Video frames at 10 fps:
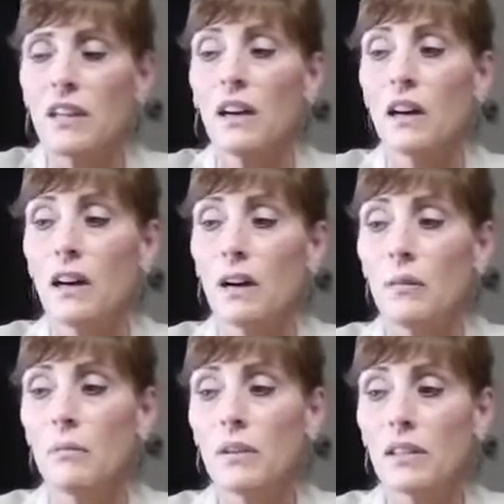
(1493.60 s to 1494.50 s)

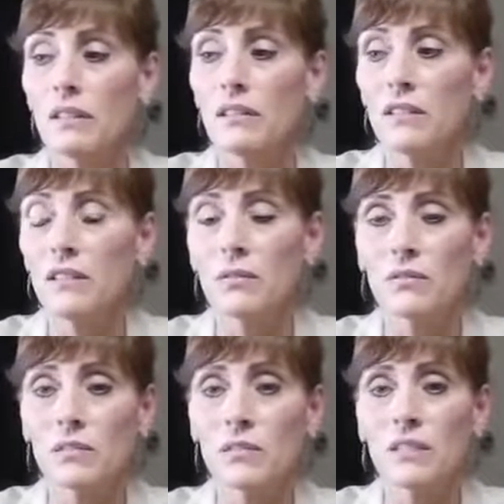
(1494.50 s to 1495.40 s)
Um, but, you know,
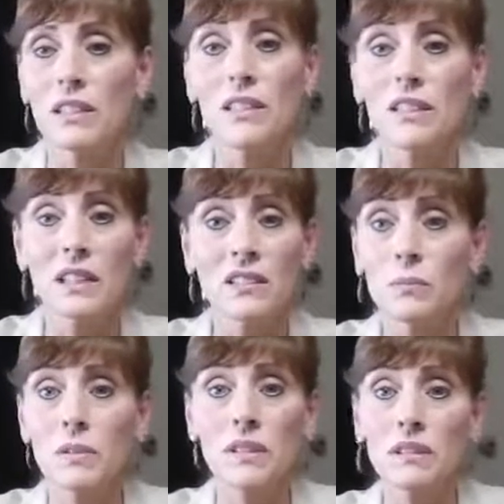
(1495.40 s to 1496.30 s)
it doesn't have to
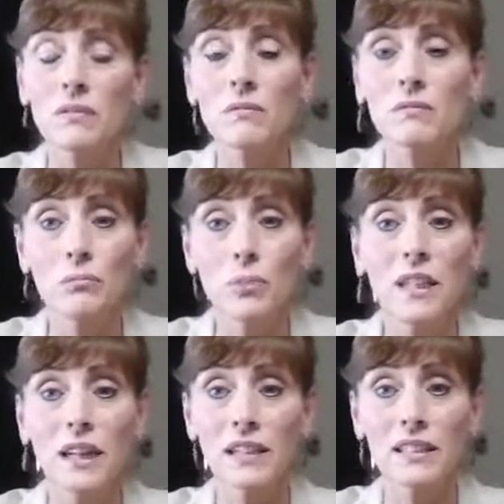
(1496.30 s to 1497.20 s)
be
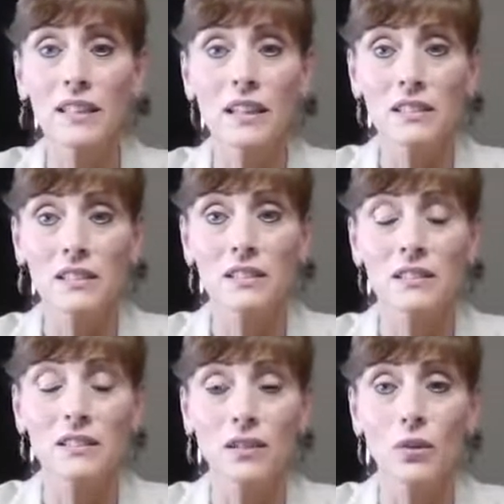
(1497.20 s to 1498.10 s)
P90X,
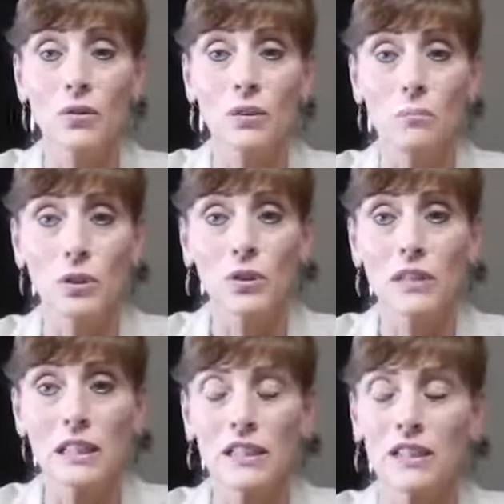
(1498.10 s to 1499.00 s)
you know, and
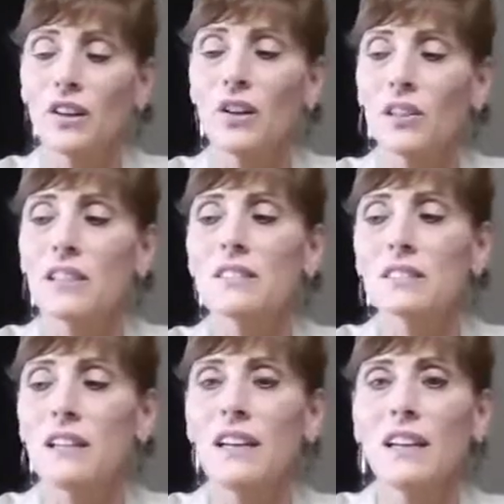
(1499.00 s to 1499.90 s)
burning, you know. It's
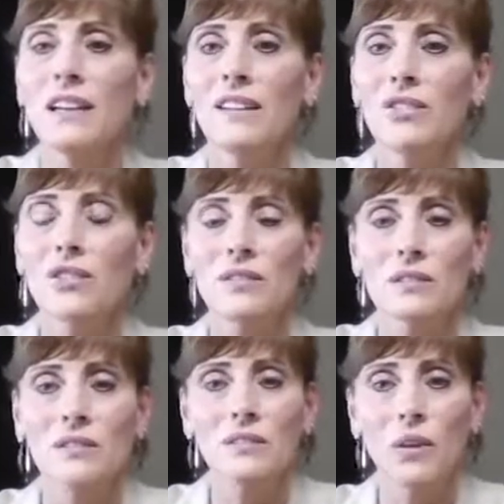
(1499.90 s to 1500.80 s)
just
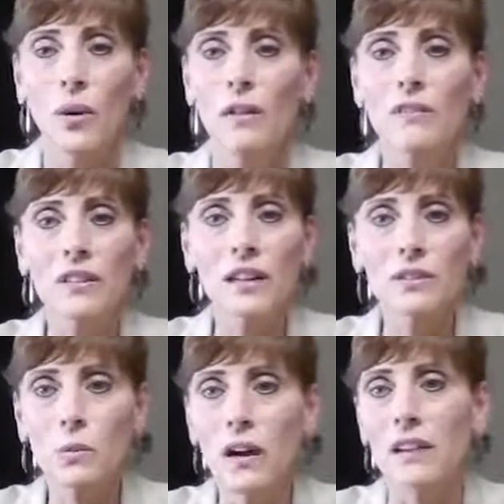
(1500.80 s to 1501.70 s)
go out for a
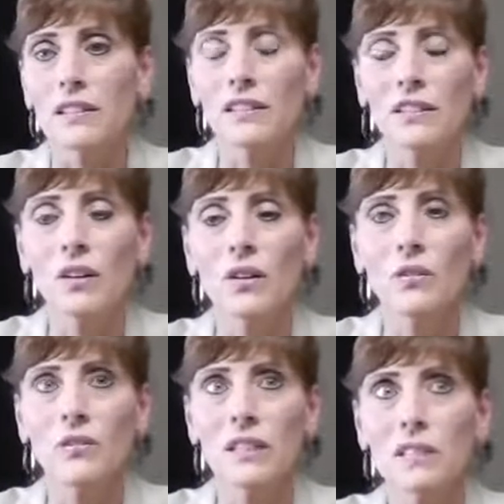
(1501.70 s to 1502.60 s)
nice walk, you
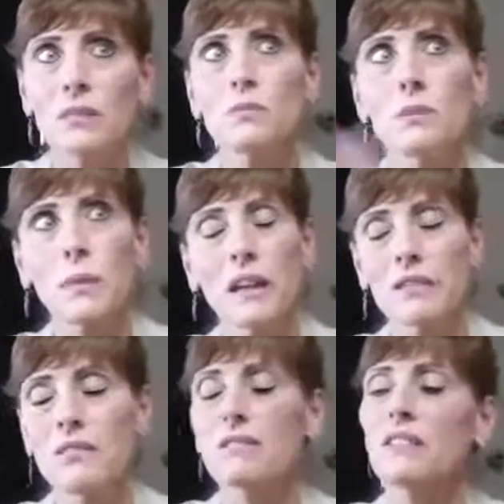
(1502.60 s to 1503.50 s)
know, get some
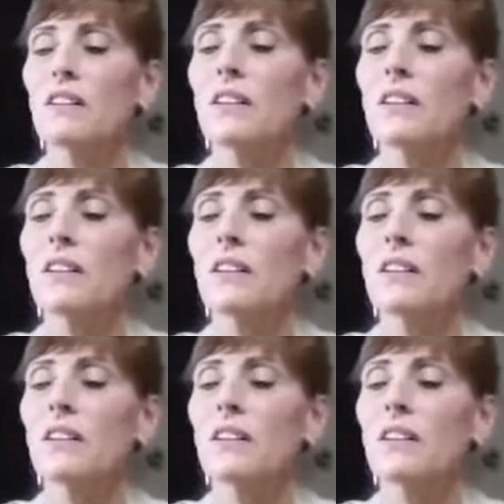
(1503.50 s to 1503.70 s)
space, you know.